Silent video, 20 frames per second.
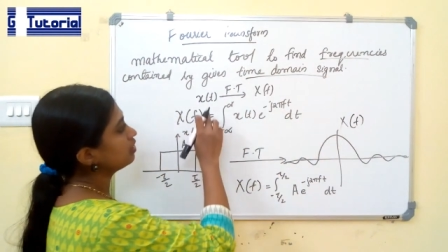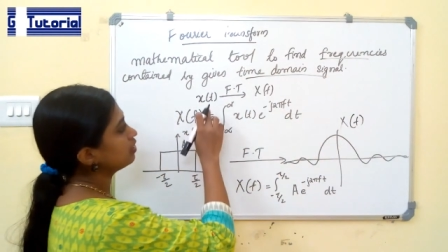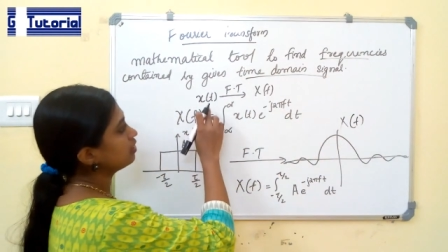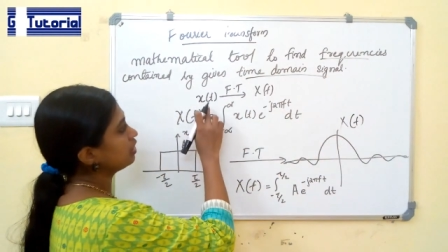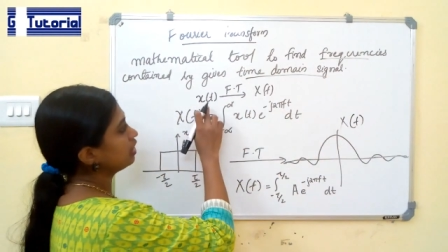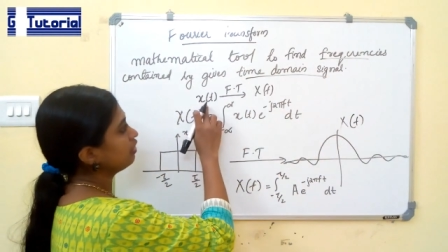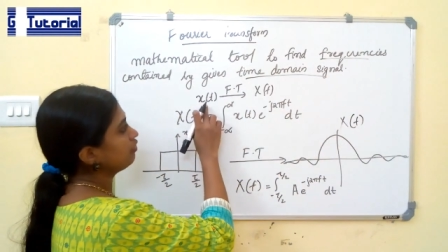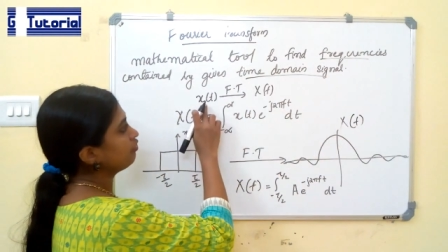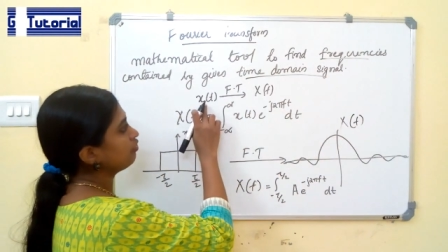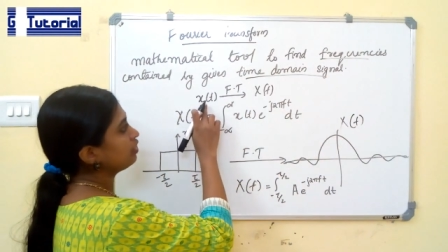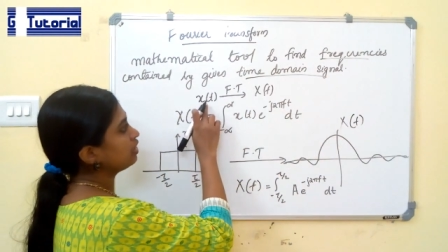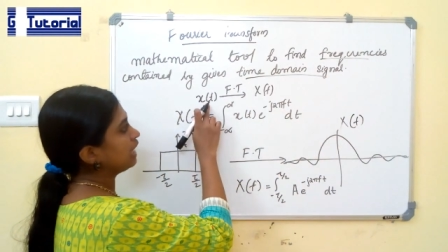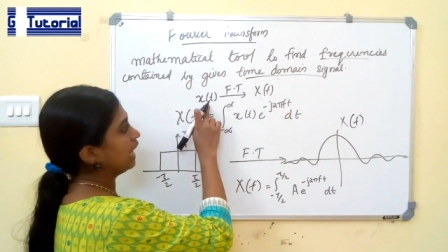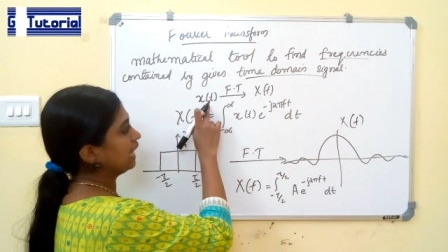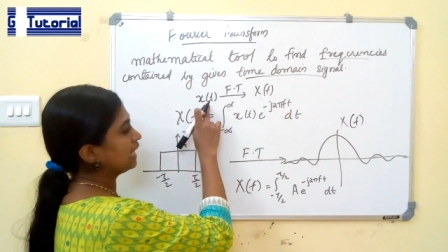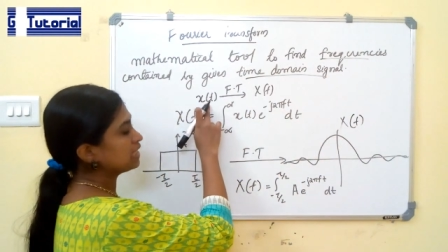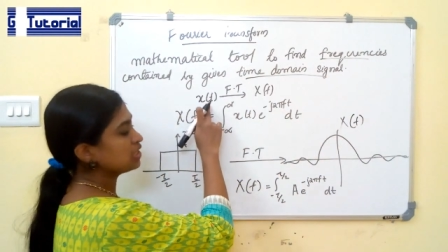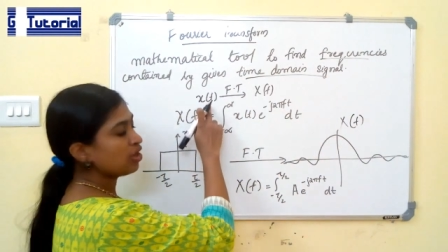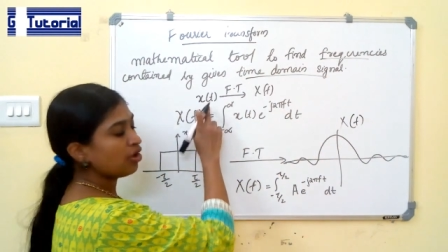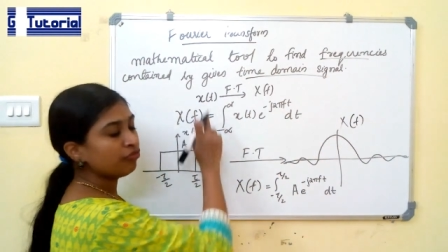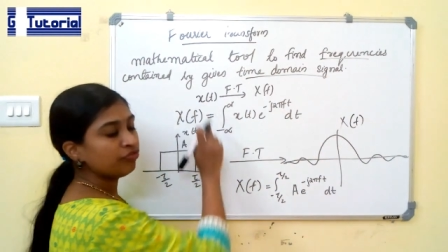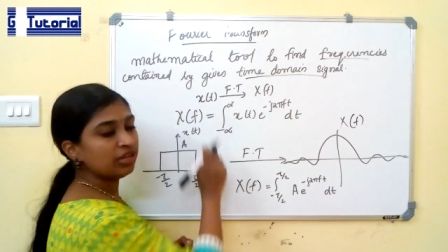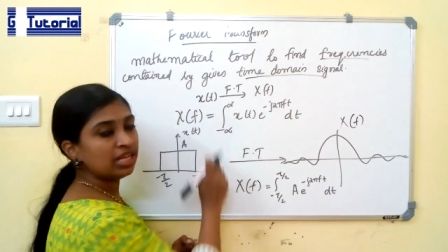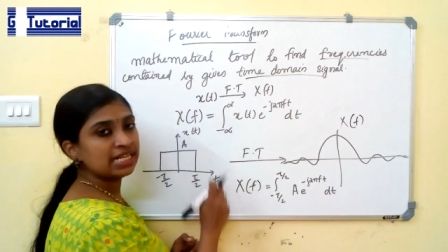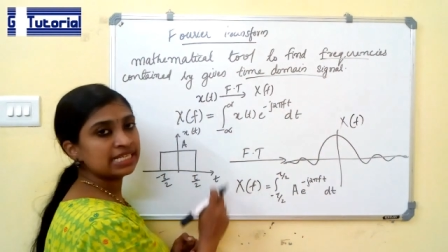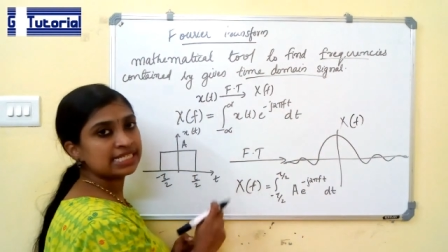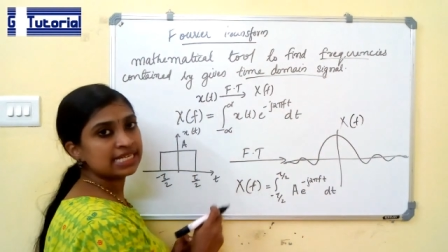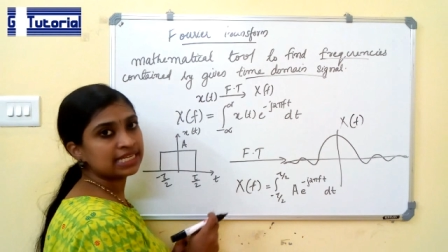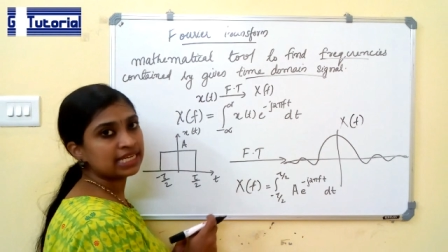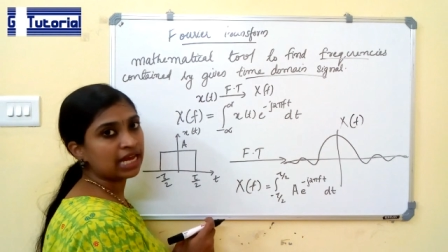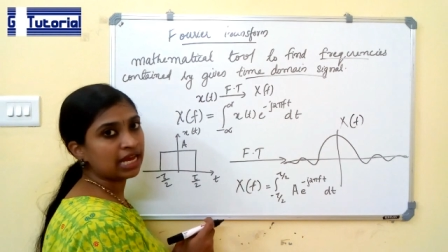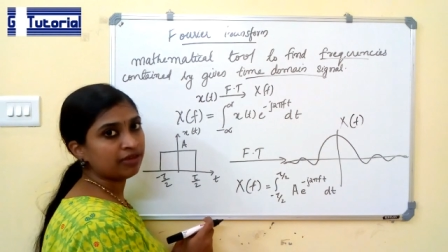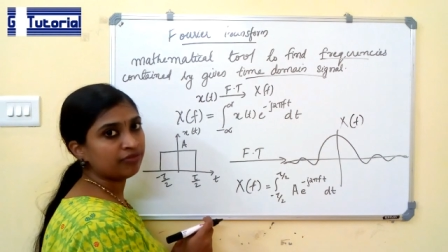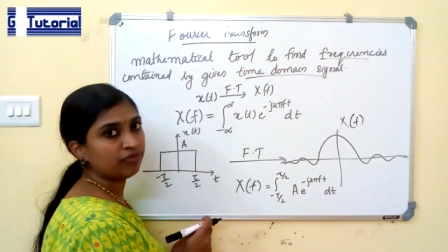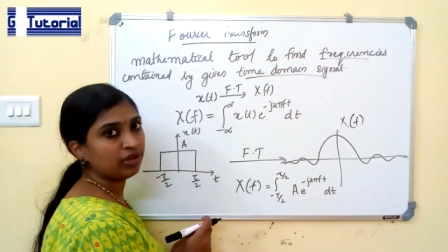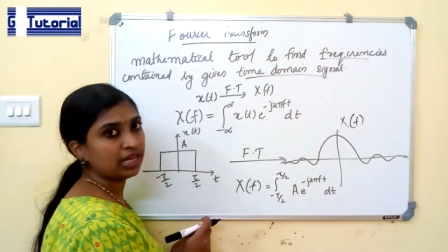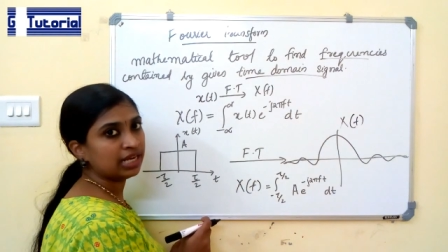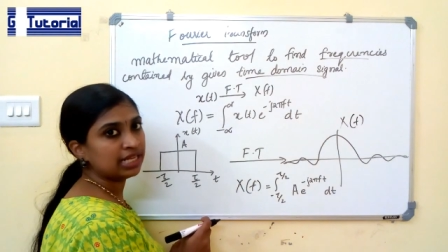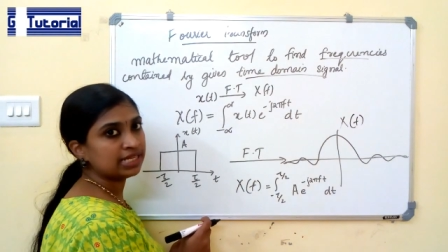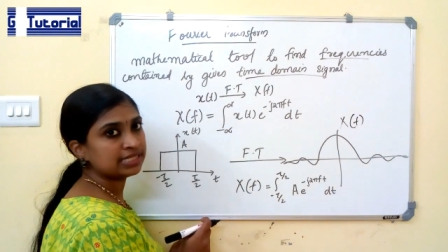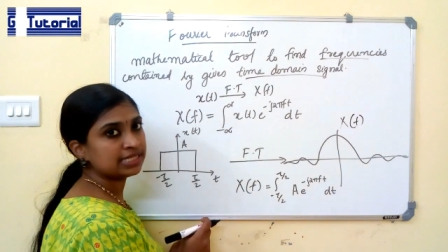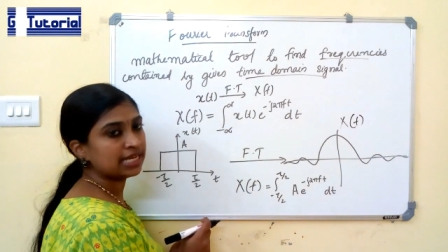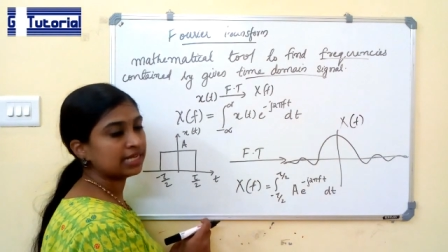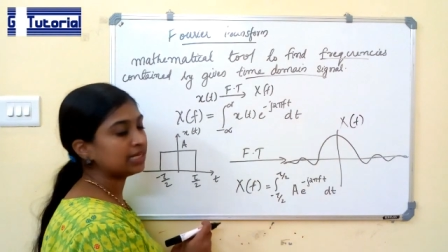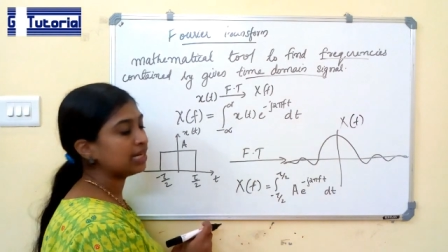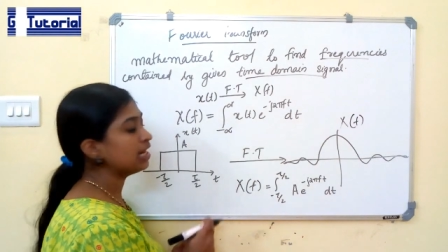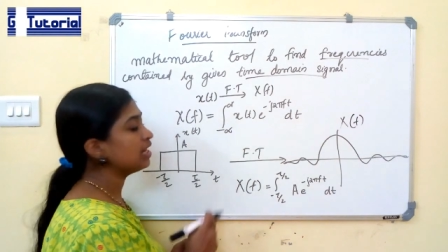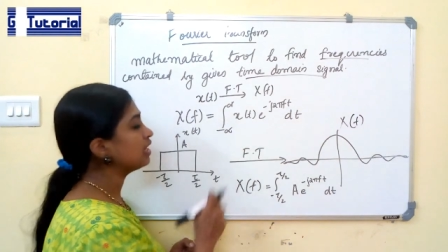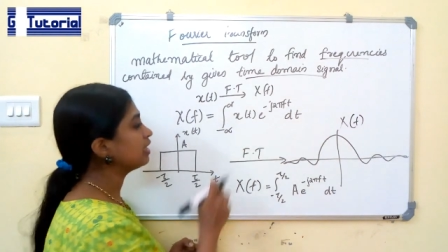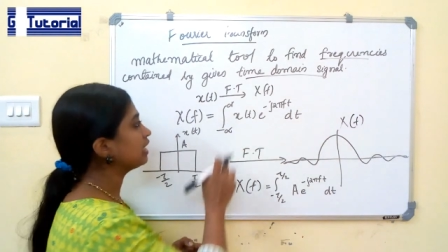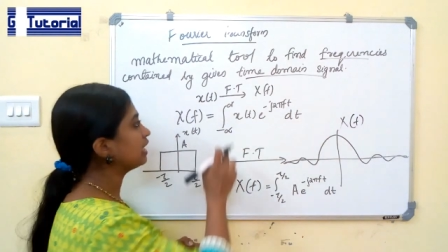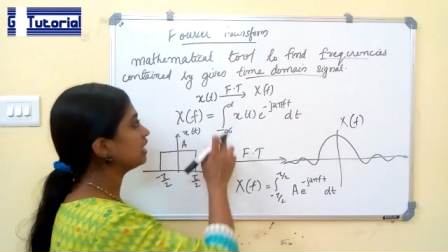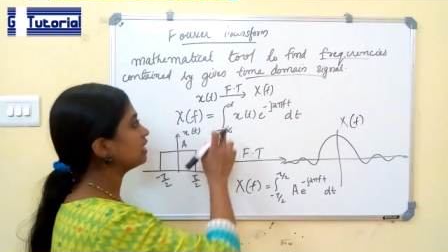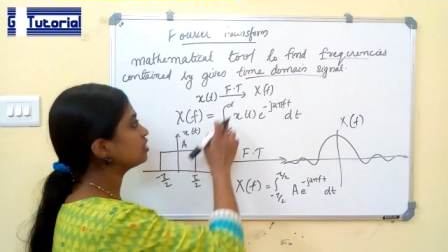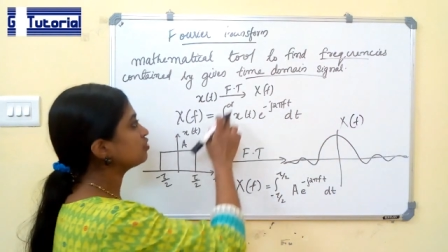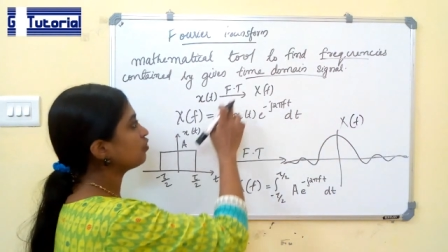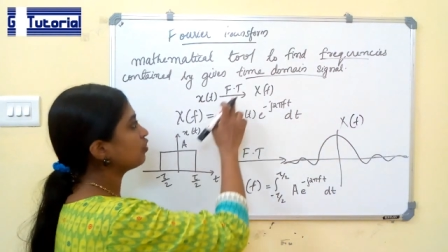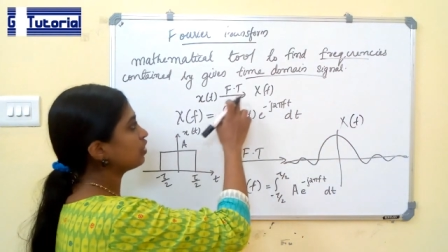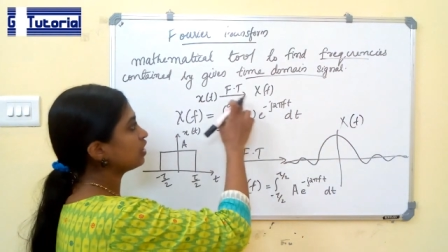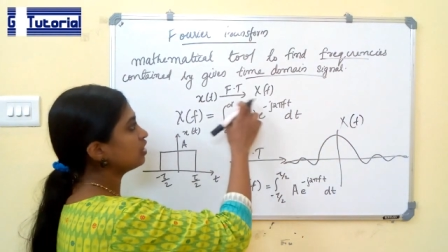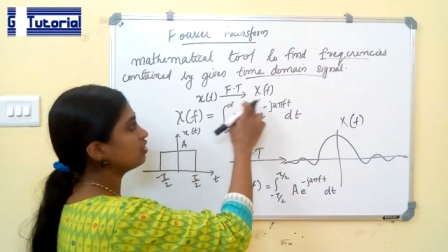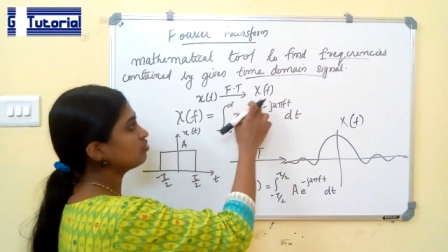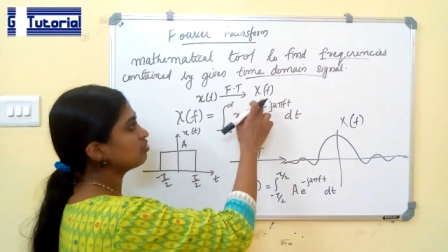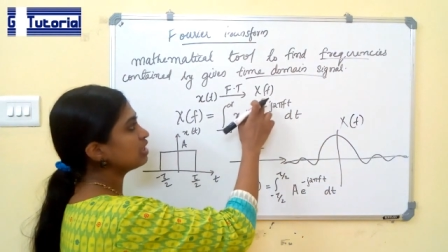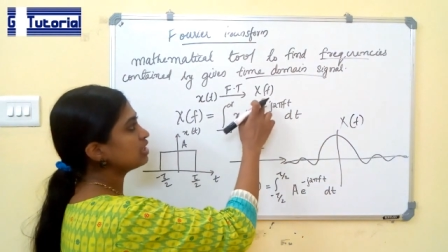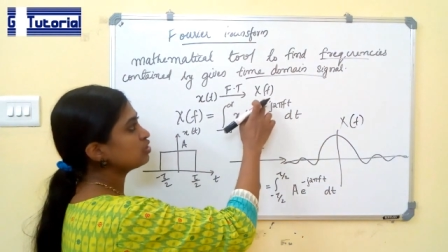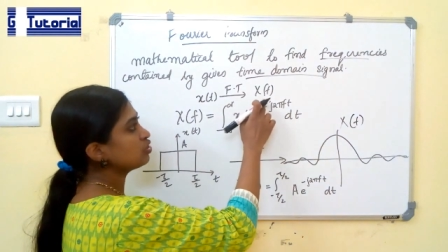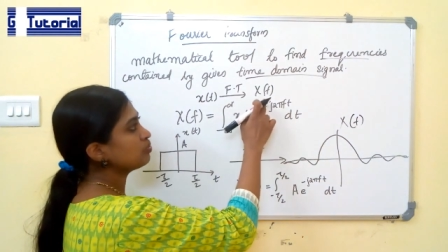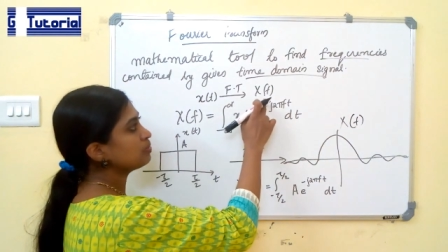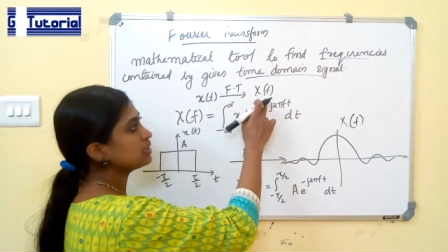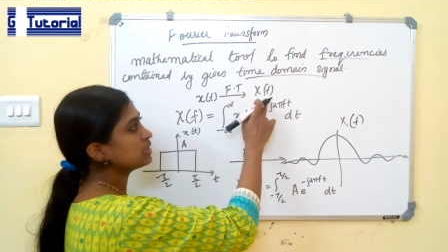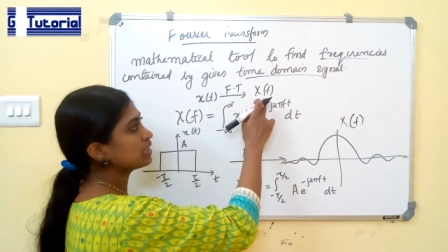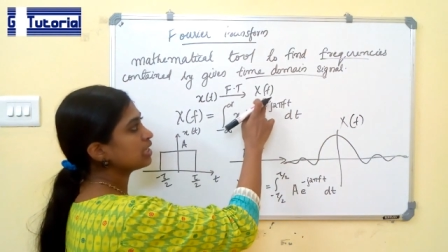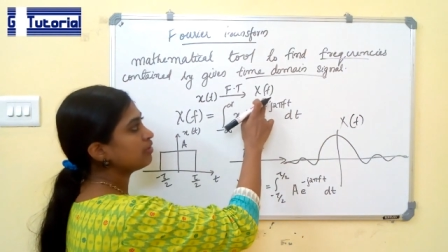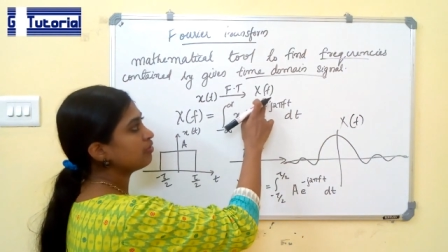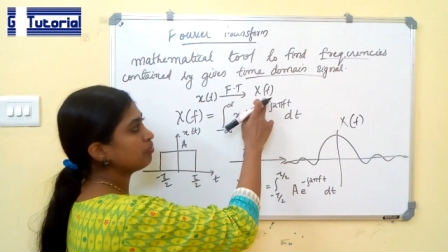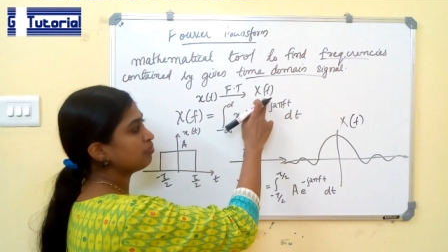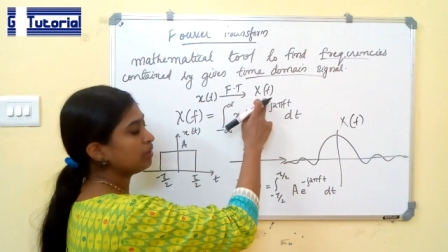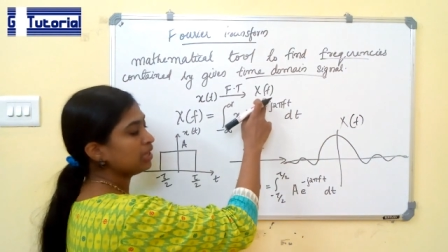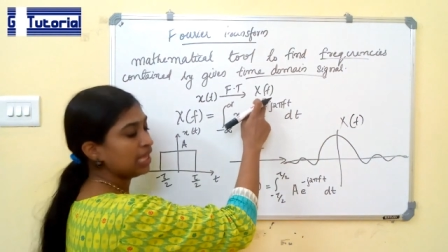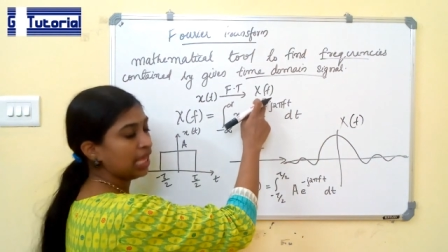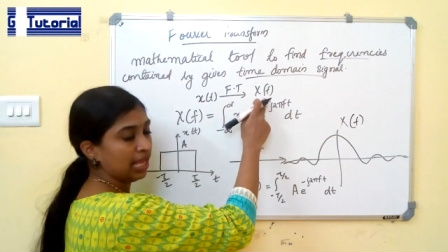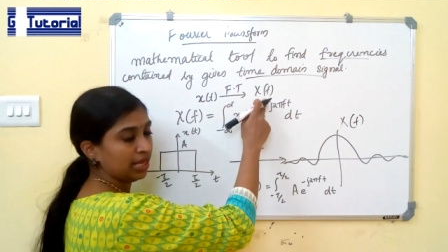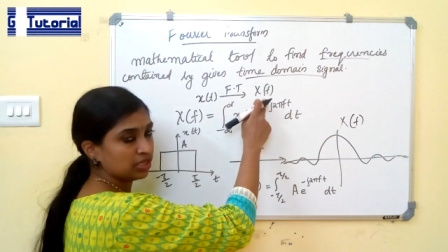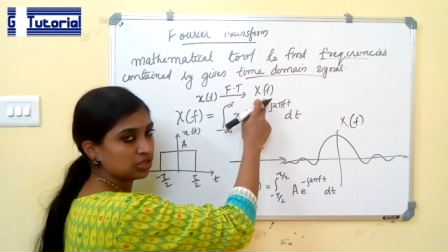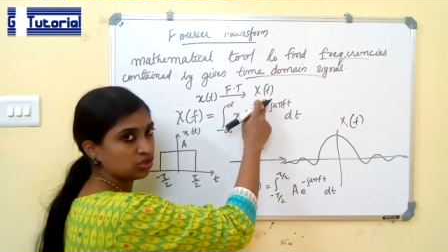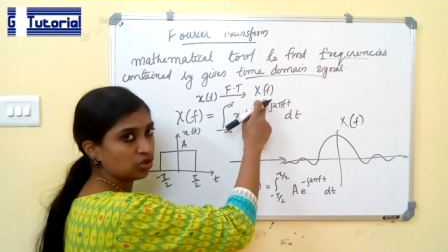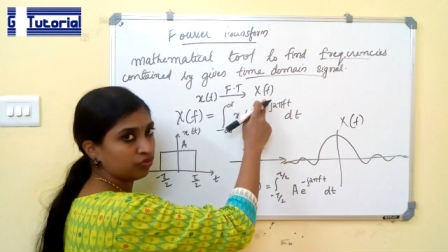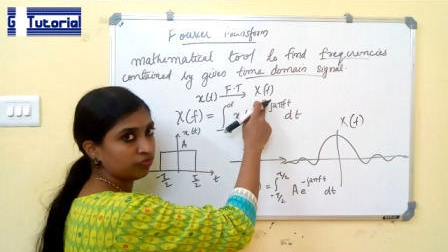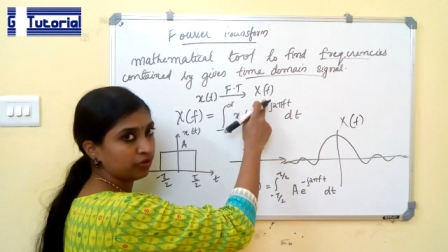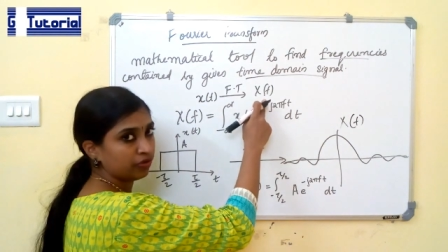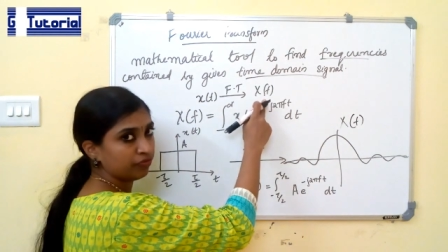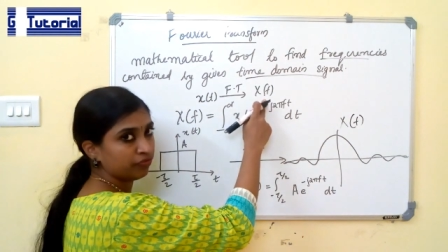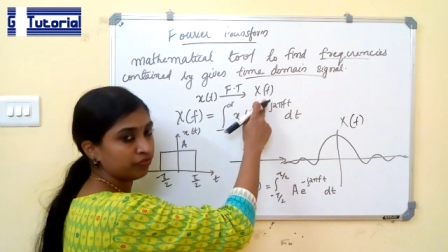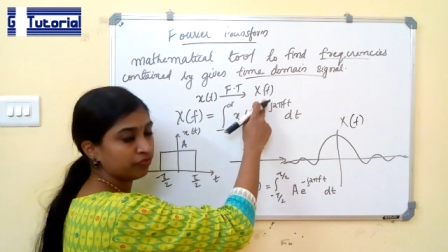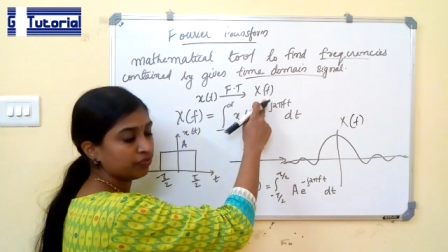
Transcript: If x of t is a time varying signal, then its Fourier transform is given by x of f.